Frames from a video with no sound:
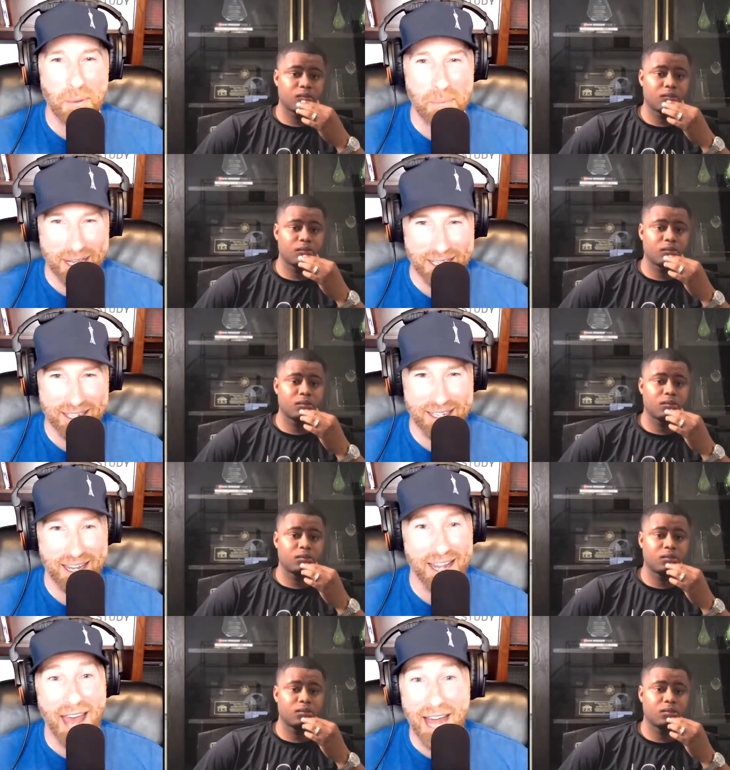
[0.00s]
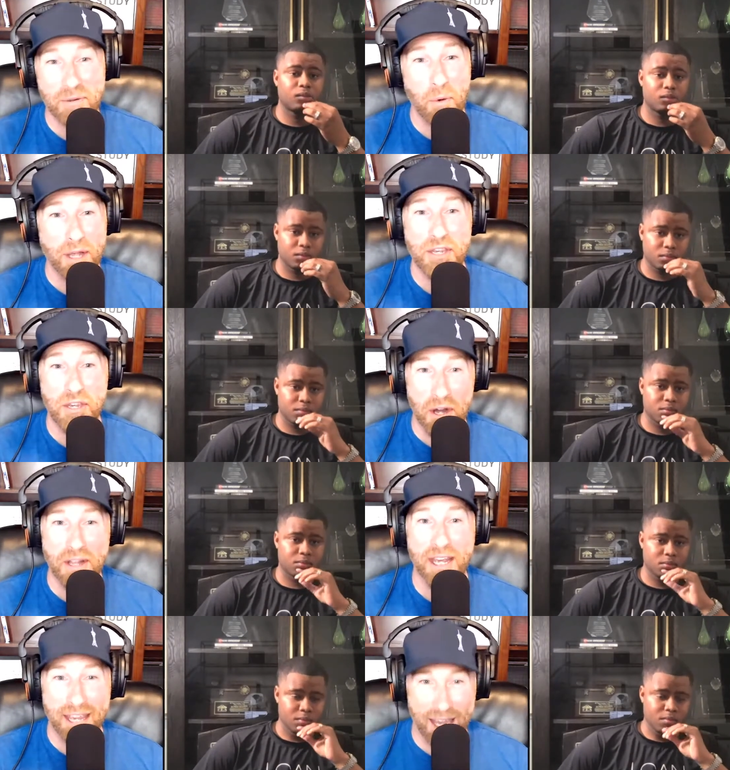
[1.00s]
Speaker 1: business, and that's what you're
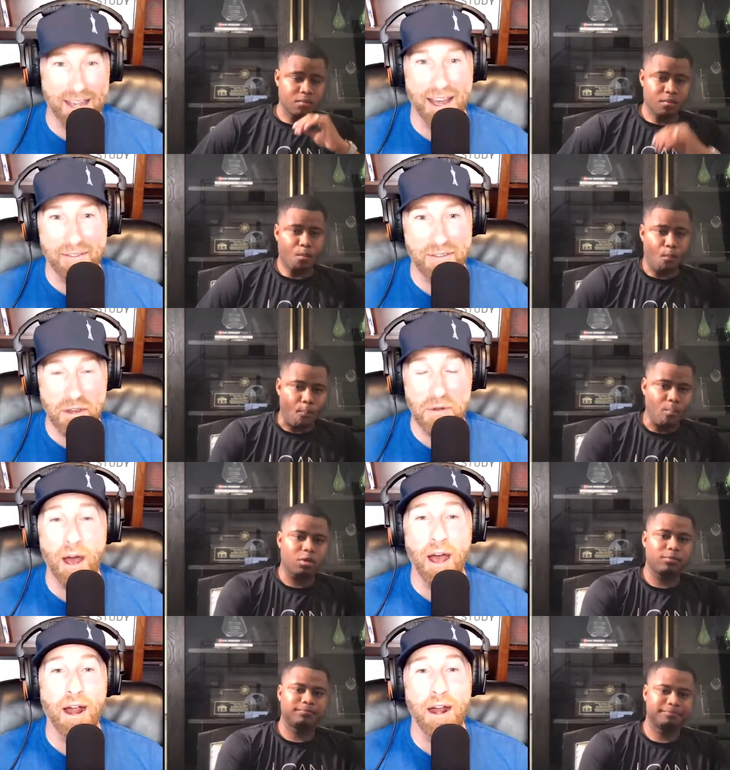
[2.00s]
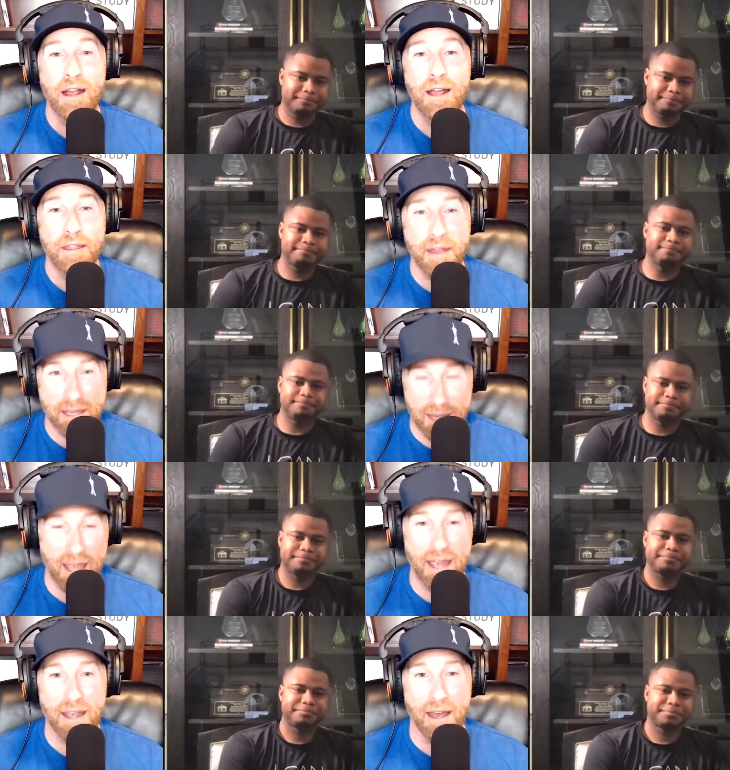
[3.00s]
the king of. You are the
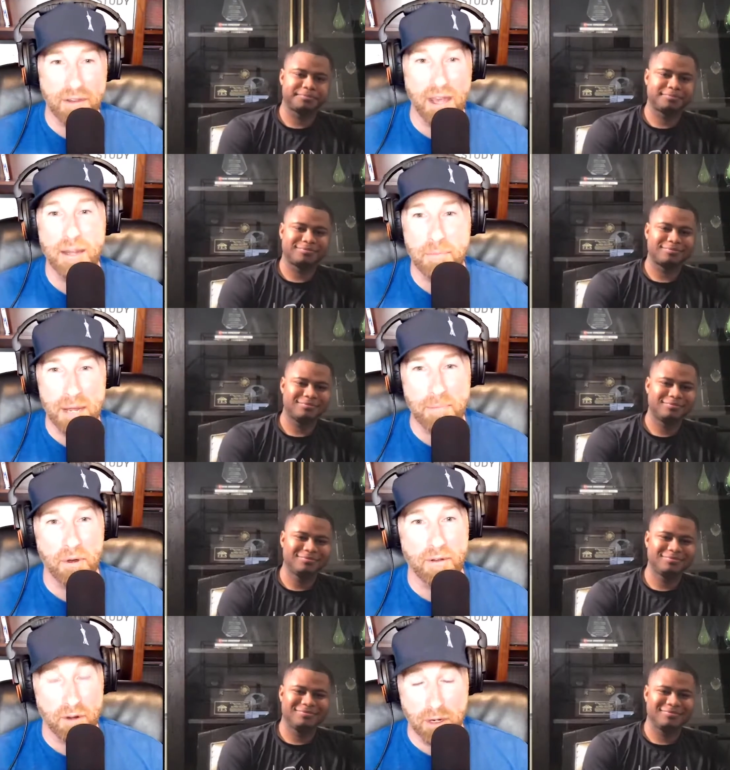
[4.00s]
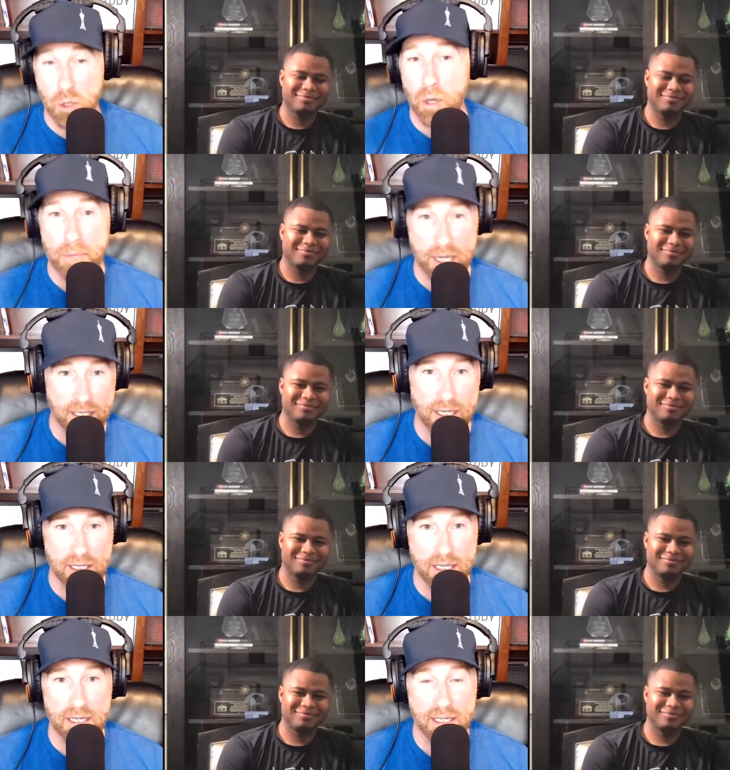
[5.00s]
king of getting people in virtual
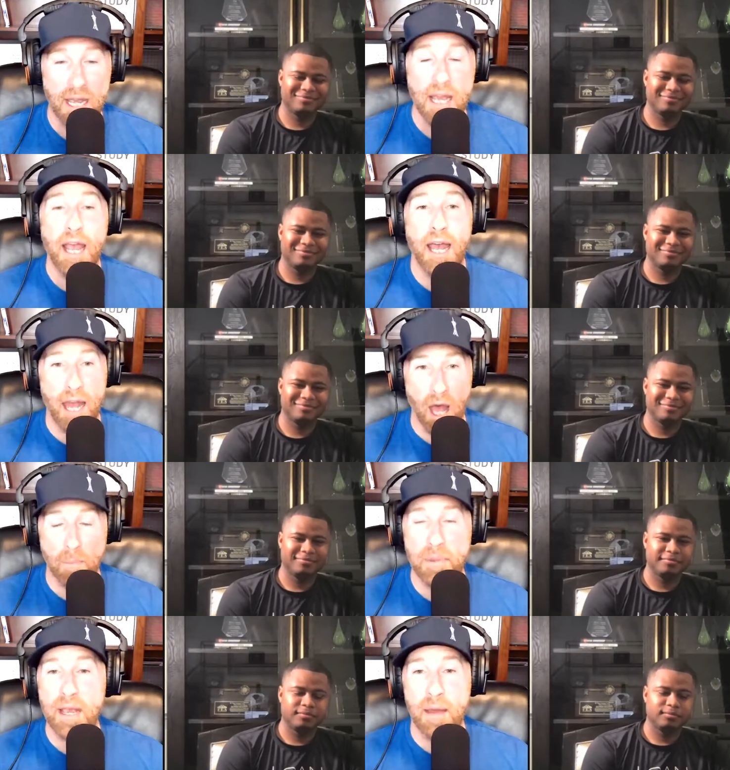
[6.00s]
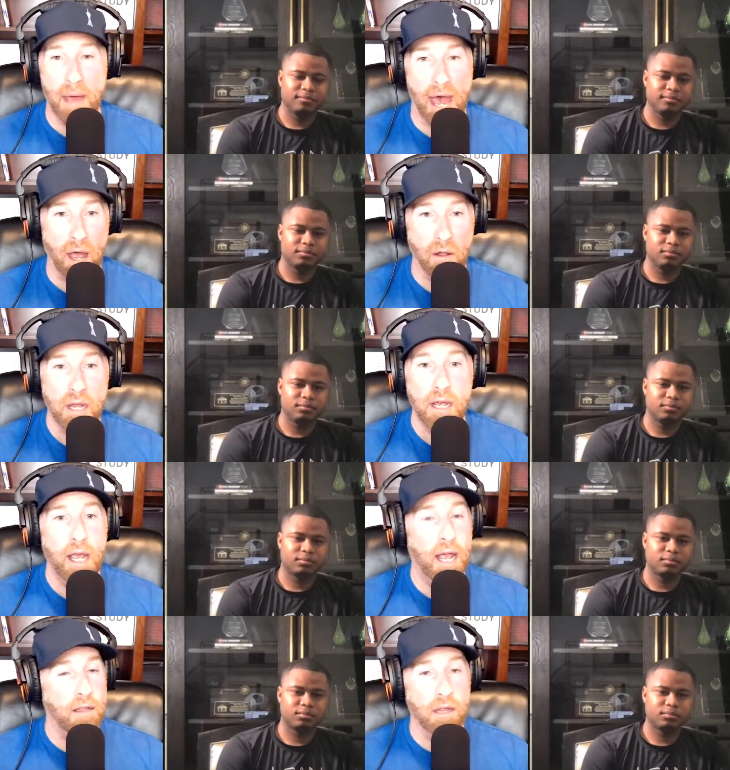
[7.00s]
businesses and helping them out.
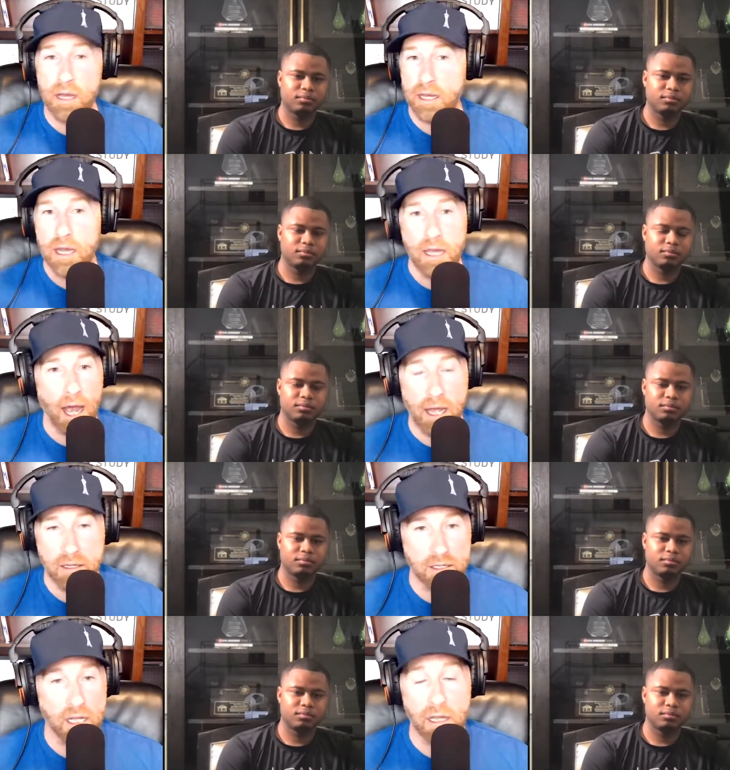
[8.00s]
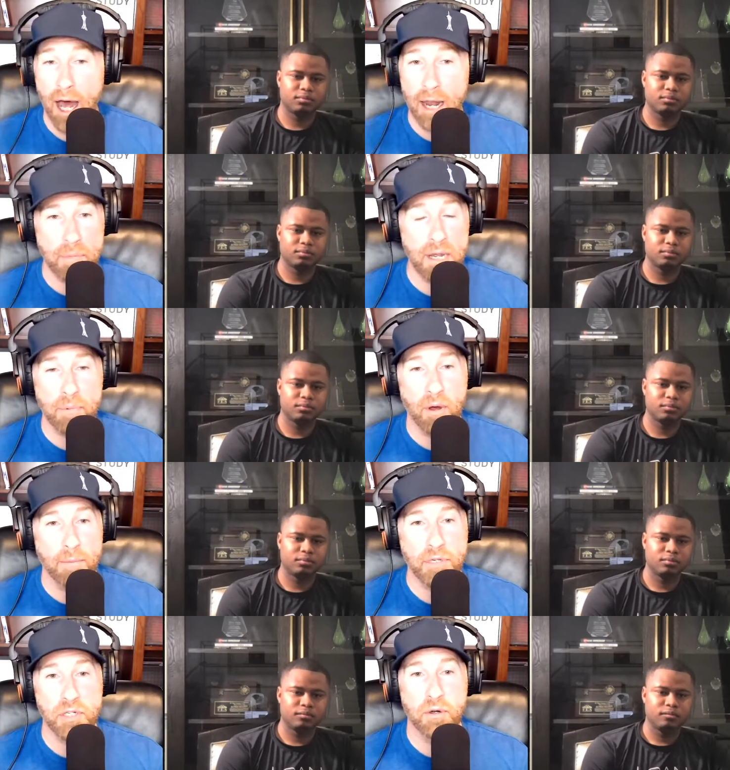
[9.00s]
And look, I, there's a lot of people I'm
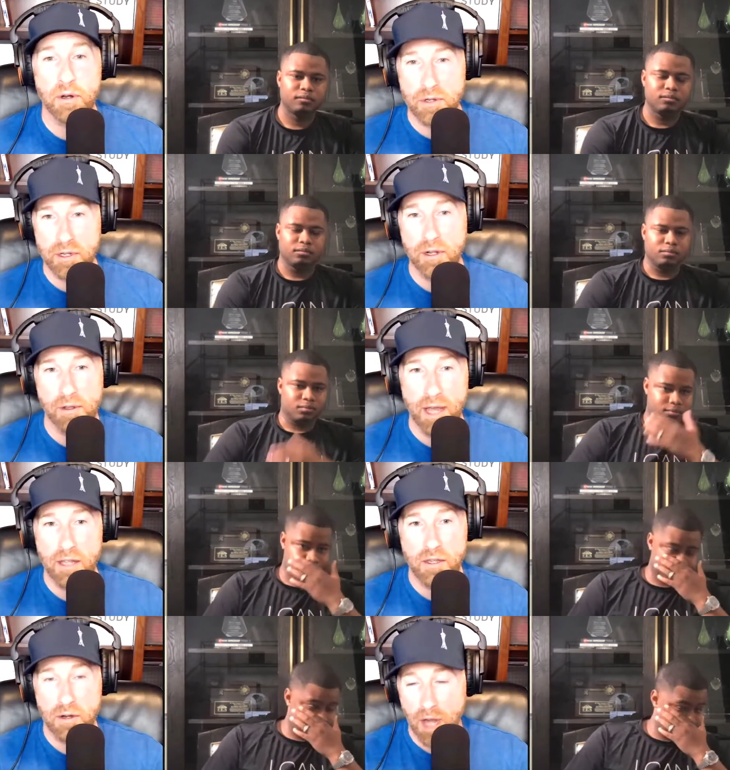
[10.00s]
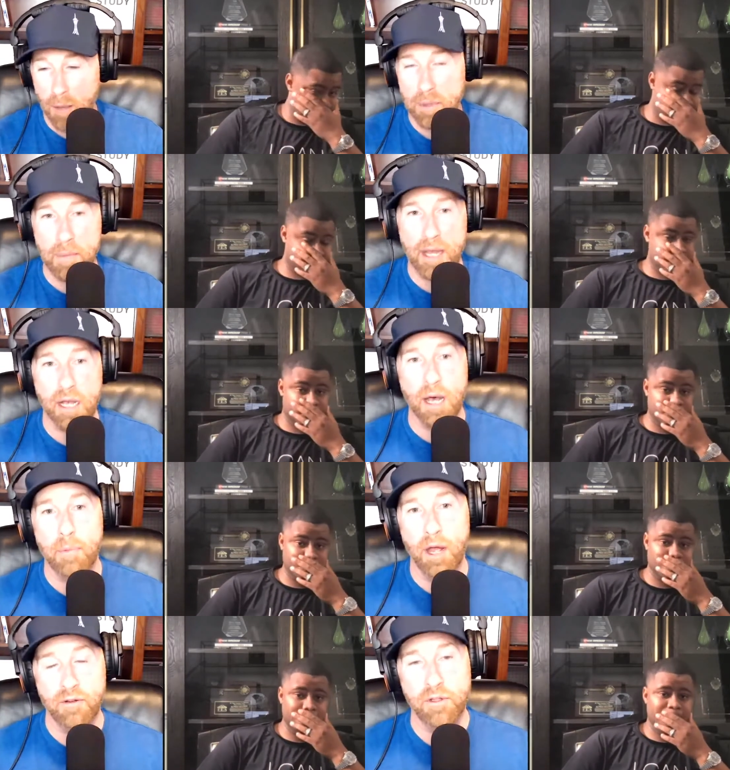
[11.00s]
sure you know that you're helping make a couple
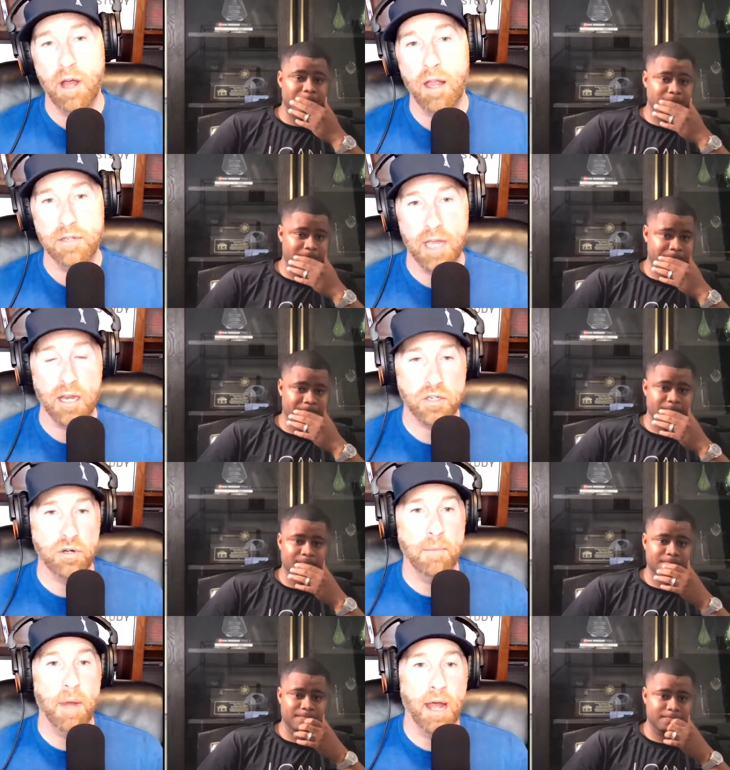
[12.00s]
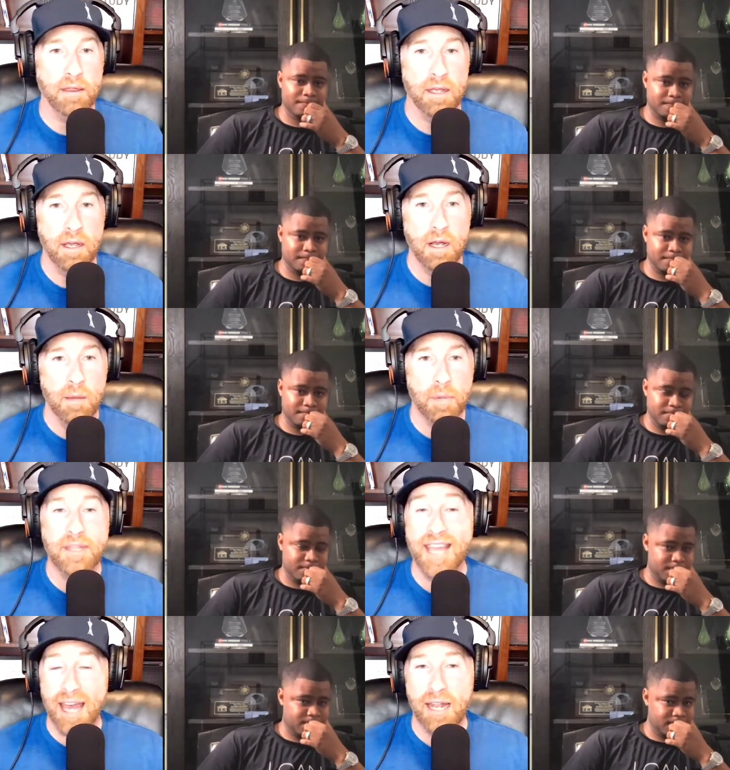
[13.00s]
hundred dollars extra a month, but
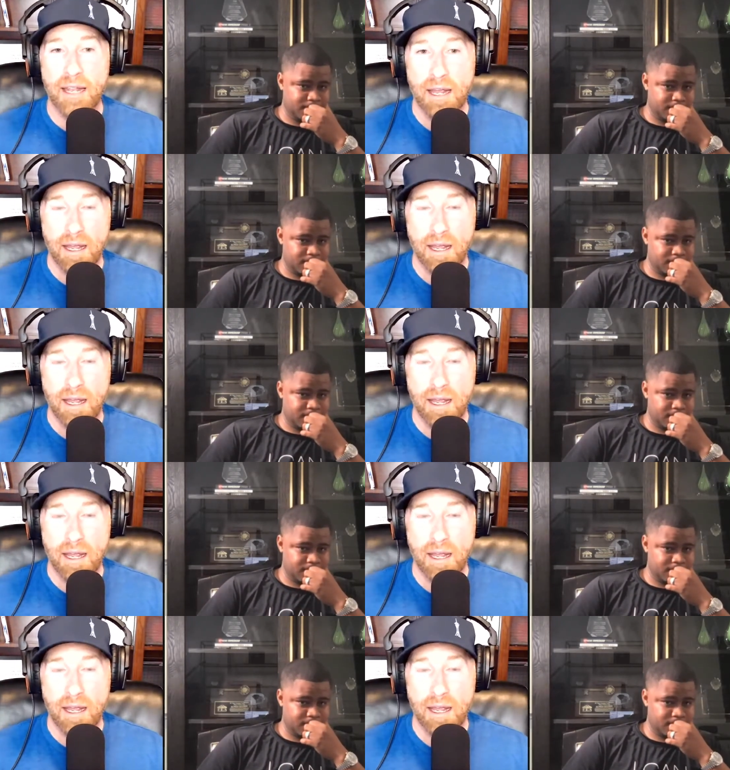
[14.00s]
then